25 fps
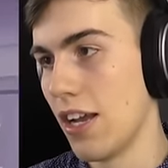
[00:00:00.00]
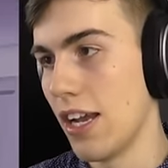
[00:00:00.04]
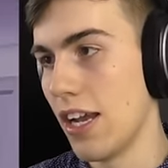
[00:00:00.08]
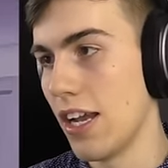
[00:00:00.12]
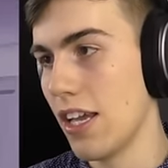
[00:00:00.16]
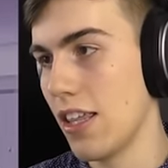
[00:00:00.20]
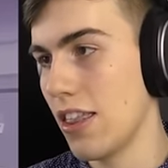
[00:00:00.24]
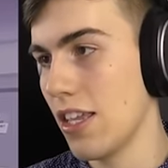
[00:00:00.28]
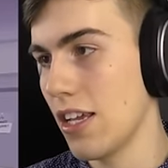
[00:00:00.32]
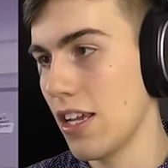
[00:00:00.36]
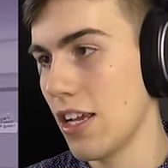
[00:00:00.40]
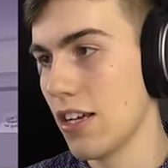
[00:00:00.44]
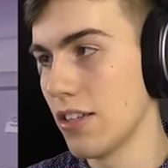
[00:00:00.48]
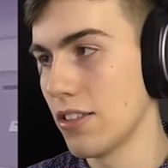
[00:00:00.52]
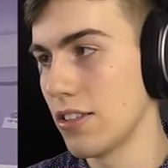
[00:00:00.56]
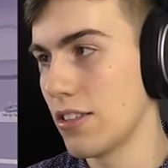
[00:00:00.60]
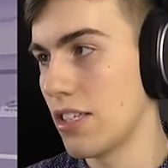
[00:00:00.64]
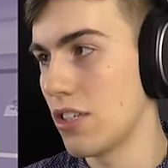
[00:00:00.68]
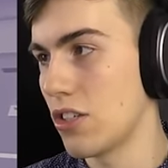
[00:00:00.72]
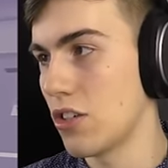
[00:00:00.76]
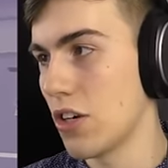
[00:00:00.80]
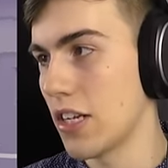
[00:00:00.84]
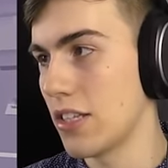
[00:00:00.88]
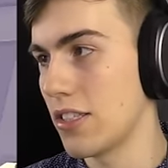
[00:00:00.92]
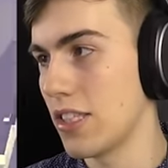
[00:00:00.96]
Anything else
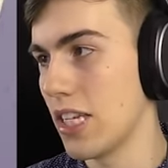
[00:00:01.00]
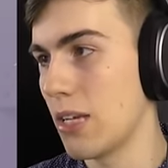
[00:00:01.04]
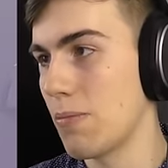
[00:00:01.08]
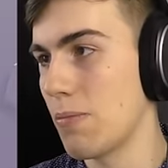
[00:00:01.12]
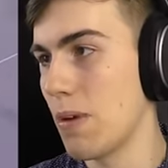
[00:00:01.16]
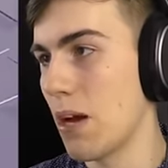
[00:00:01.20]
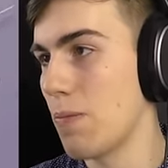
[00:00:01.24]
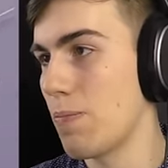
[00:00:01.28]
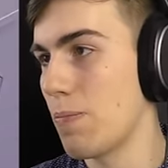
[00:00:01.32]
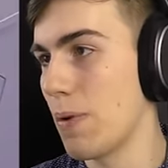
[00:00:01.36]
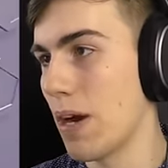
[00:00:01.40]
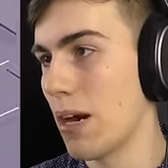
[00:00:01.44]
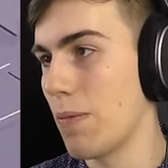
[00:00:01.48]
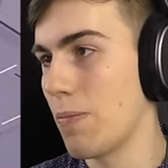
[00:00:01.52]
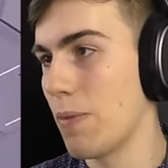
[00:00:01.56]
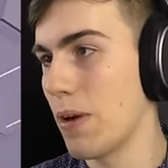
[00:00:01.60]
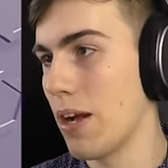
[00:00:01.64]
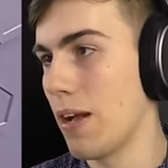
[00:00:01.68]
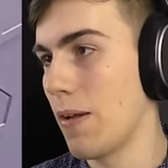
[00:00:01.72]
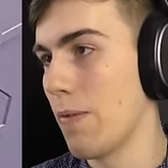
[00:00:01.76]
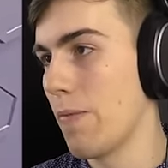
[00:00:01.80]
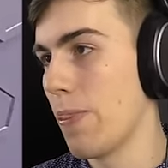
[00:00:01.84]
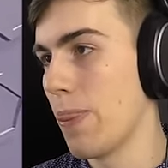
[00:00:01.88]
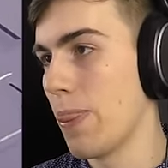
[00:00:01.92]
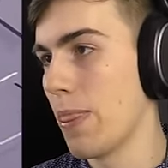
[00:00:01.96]
interesting about
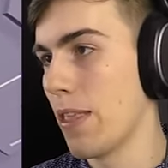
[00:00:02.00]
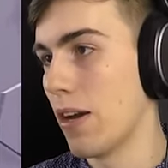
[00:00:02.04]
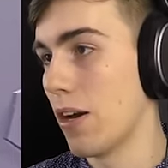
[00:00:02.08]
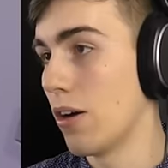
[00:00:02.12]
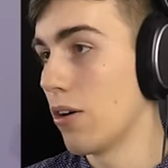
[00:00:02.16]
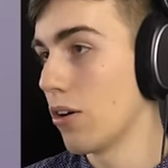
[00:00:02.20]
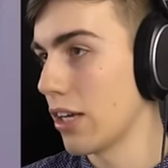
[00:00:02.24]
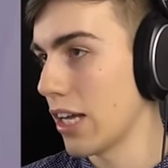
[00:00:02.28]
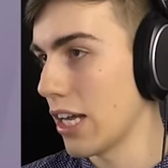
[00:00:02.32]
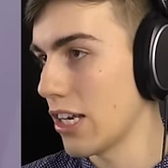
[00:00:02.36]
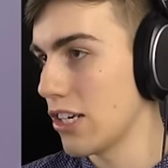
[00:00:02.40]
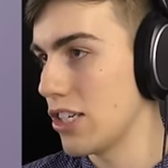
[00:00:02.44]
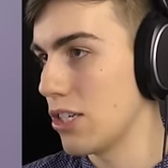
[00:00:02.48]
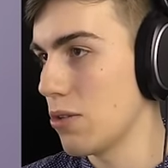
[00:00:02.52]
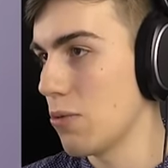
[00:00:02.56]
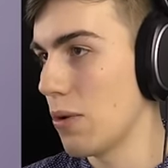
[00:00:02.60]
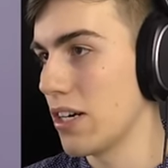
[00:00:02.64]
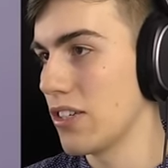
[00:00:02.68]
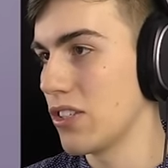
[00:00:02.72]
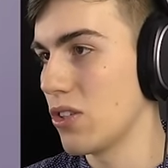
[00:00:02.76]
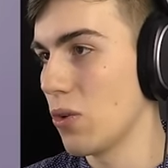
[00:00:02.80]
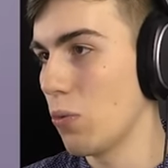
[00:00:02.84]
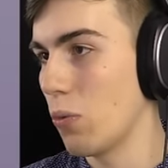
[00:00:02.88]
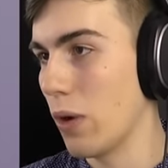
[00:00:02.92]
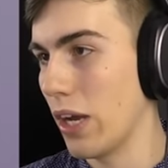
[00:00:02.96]
Barbara? Okay, she
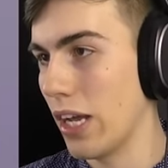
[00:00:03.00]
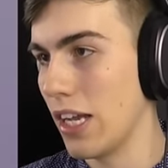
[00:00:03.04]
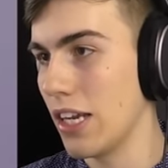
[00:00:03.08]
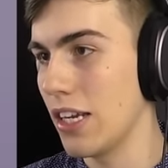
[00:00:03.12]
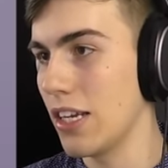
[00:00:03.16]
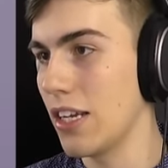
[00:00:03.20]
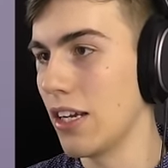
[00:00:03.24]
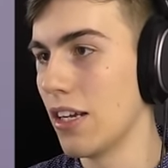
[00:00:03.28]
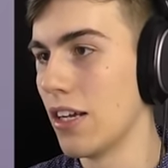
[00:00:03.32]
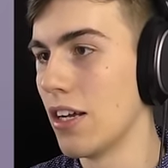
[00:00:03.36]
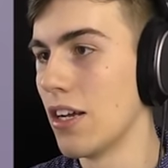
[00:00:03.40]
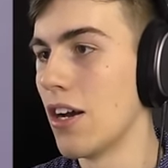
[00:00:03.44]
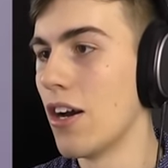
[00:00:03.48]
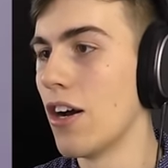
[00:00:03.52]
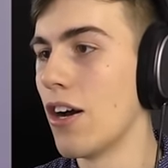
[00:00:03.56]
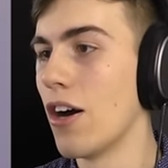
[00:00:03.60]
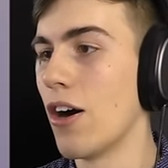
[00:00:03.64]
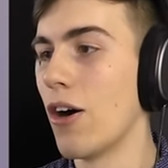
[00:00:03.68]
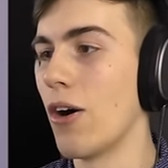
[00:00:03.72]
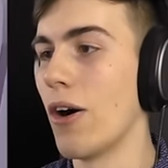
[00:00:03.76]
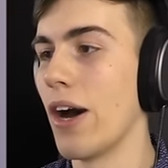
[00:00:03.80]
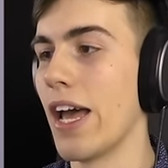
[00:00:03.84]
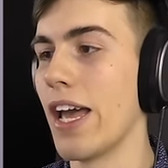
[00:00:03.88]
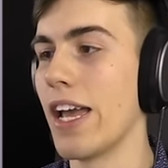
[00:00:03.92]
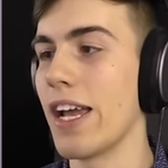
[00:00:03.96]
wears a wig.
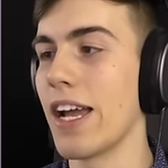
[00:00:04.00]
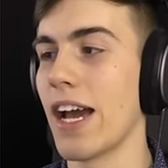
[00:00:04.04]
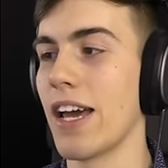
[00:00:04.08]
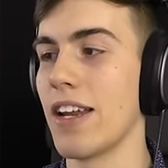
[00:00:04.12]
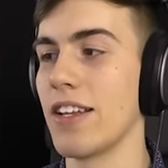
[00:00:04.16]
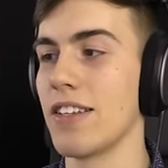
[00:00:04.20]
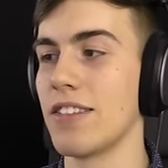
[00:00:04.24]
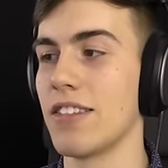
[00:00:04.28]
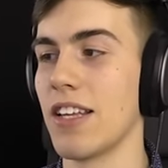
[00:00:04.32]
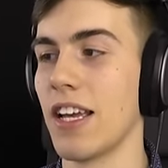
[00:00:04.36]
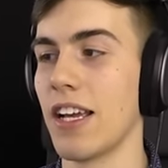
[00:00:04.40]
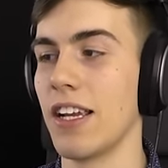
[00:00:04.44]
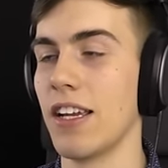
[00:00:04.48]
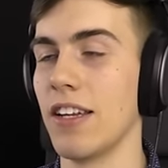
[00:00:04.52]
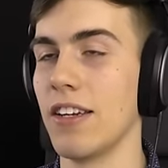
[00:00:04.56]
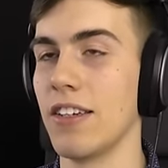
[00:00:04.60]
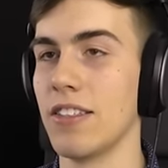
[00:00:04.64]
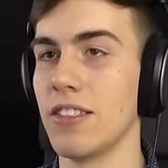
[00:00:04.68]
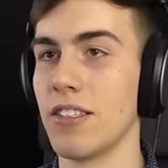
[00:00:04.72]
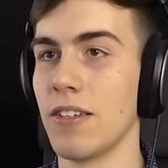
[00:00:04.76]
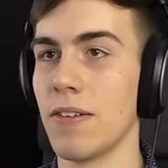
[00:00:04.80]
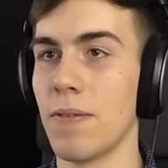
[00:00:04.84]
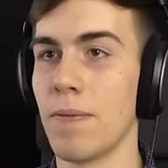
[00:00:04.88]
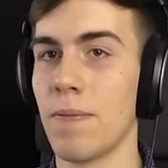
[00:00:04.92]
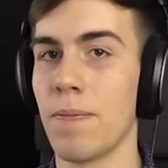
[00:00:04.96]
Oh, hang on a
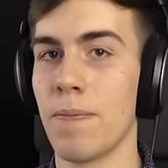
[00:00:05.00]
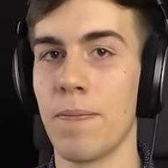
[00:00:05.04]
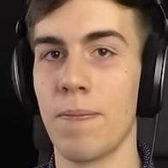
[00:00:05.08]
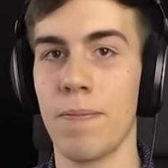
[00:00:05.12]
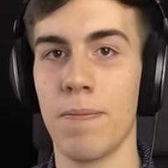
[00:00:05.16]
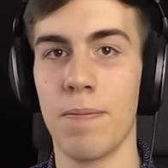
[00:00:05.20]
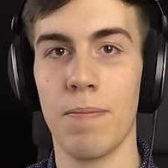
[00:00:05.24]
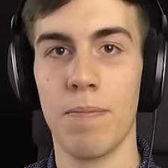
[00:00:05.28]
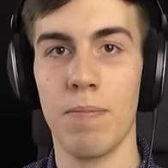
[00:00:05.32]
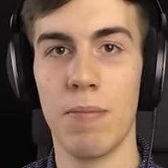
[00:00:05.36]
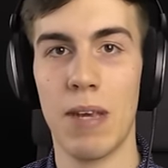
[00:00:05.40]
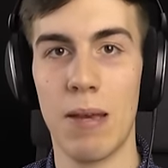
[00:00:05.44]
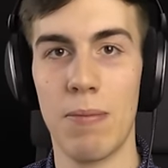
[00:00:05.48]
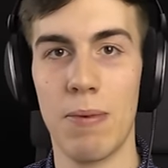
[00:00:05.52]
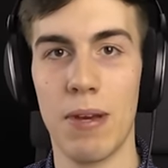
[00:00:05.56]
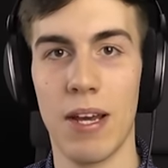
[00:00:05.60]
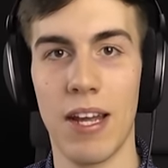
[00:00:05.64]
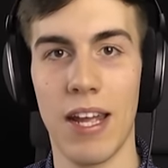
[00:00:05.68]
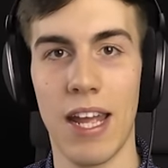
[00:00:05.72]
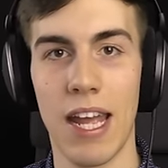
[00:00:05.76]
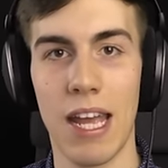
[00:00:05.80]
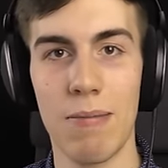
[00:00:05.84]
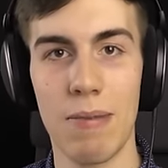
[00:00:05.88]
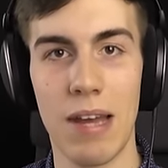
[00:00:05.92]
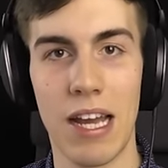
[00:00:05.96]
second. Maybe I
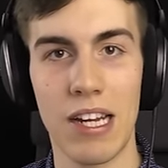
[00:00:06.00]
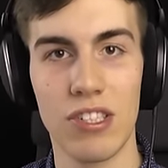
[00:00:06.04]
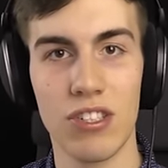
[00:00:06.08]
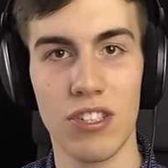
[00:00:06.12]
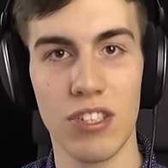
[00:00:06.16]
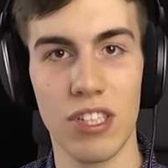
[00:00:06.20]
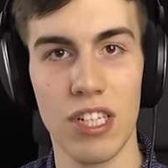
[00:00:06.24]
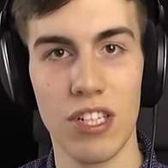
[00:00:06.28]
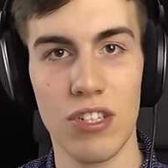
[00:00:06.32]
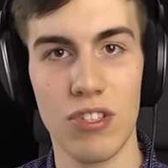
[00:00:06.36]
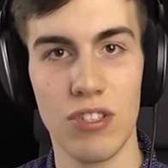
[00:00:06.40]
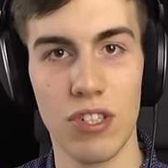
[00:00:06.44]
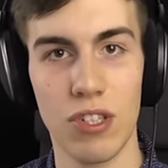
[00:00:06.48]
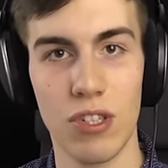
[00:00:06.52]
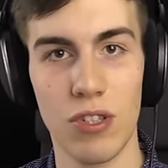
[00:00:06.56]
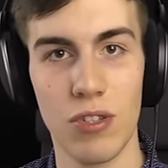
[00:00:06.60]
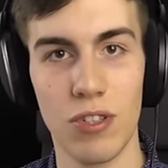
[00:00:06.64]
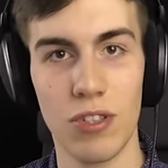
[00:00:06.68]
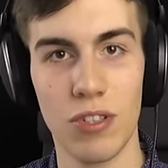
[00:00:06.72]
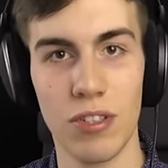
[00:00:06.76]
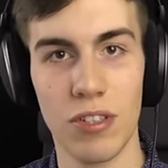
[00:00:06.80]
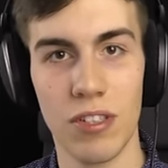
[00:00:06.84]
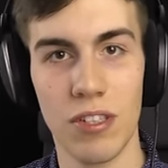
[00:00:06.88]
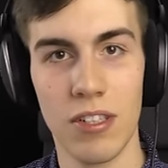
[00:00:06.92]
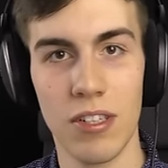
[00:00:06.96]
am actually a
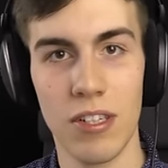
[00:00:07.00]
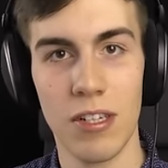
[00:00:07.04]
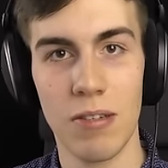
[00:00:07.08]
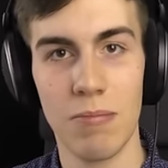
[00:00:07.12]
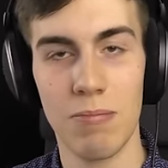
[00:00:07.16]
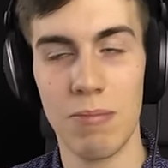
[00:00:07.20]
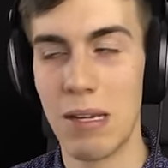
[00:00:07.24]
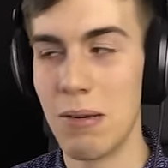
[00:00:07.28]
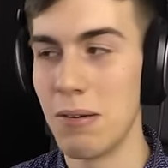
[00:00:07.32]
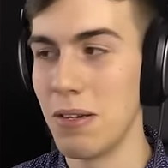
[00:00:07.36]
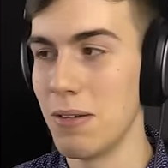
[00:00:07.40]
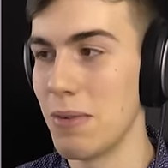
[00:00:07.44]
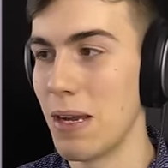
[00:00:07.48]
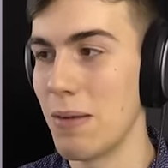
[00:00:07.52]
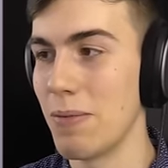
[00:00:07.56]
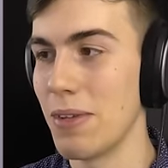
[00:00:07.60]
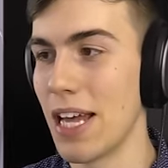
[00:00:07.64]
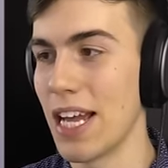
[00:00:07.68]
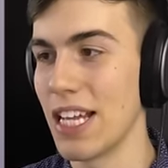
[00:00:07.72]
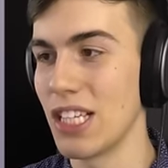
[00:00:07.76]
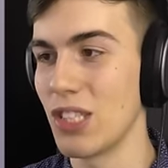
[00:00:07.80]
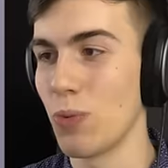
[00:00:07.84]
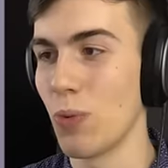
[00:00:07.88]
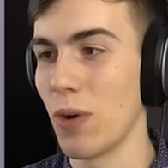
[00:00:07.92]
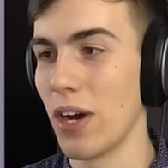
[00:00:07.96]
dude. Maybe maybe
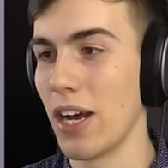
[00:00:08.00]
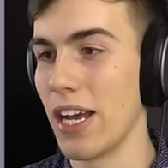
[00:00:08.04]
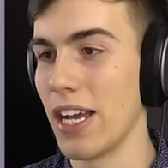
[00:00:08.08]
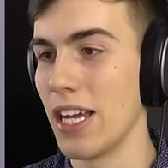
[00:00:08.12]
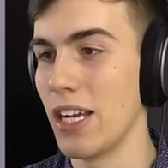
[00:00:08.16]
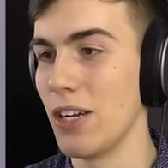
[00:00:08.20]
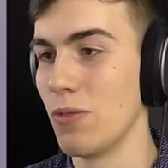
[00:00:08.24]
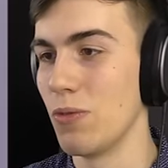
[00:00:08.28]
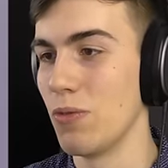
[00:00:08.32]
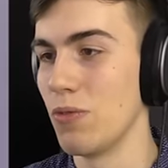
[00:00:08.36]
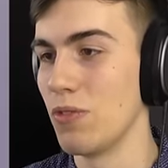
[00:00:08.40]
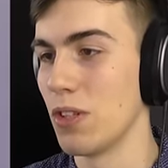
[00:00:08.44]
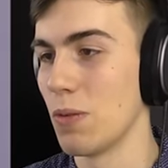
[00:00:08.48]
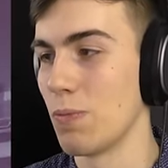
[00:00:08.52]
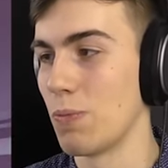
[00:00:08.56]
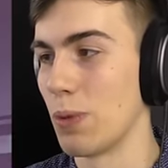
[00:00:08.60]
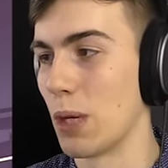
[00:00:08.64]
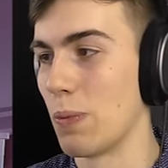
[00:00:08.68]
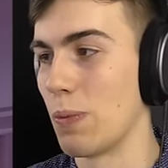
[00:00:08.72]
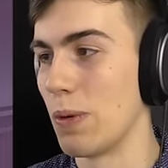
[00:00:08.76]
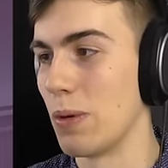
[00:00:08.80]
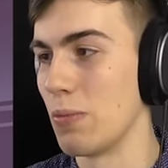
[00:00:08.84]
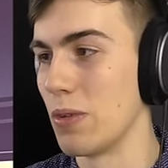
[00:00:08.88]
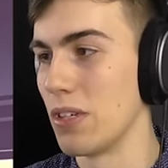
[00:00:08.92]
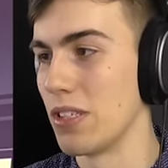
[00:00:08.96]
that's why the
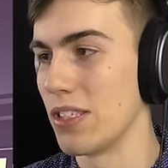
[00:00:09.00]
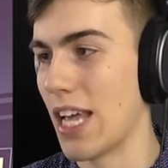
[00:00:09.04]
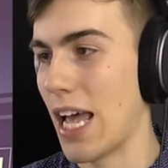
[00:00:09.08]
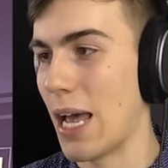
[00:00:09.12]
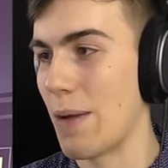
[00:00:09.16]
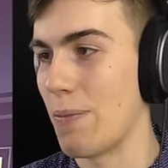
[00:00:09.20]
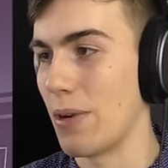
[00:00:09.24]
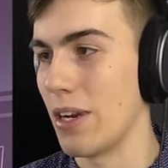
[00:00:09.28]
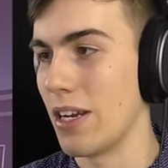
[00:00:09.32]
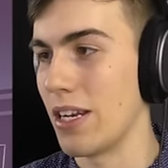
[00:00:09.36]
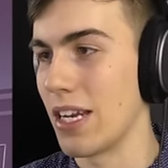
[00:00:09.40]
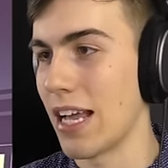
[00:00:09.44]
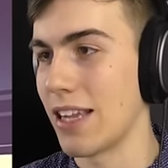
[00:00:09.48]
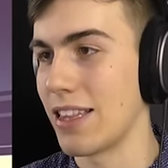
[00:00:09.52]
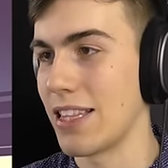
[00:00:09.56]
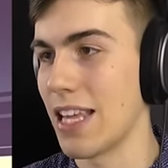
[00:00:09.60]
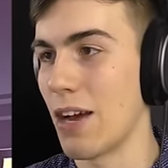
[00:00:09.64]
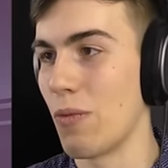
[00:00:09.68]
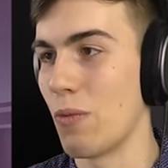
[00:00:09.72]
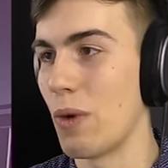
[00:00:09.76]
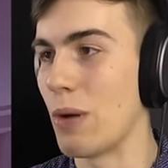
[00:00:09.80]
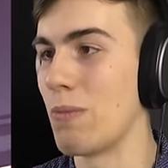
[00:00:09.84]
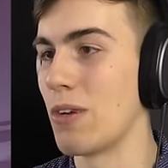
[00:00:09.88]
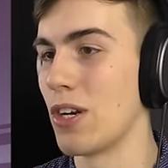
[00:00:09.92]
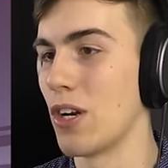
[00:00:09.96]
burping was happening. Not
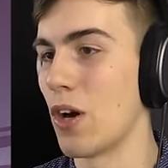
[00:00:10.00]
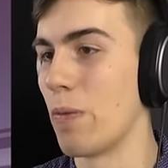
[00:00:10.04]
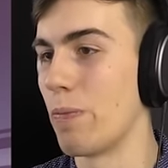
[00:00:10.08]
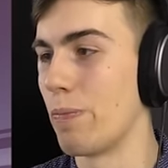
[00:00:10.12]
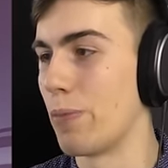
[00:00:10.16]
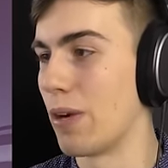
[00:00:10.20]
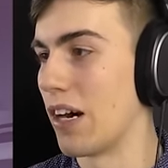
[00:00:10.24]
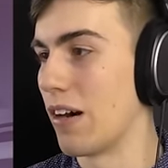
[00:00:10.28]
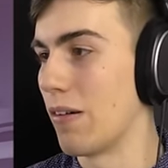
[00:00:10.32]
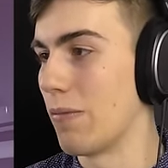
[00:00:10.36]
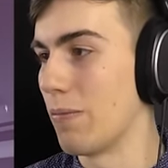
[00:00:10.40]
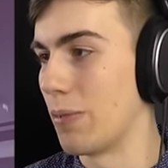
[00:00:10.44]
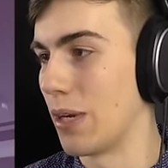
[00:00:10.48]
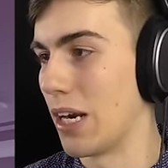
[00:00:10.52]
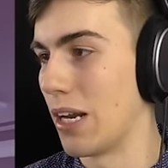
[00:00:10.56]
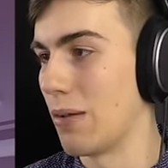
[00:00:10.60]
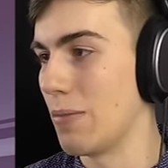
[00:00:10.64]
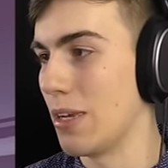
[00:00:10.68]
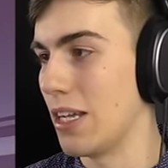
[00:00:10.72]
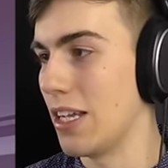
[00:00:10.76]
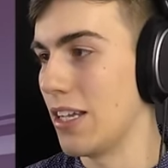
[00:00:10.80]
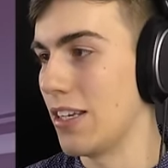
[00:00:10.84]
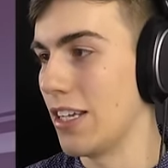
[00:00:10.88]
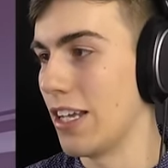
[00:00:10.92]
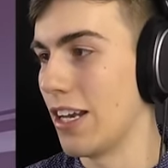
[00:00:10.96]
that women don't burp, but I
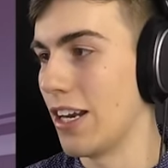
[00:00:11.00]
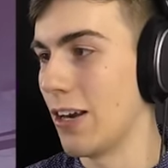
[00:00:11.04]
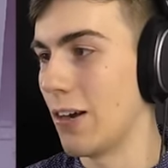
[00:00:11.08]
mean, you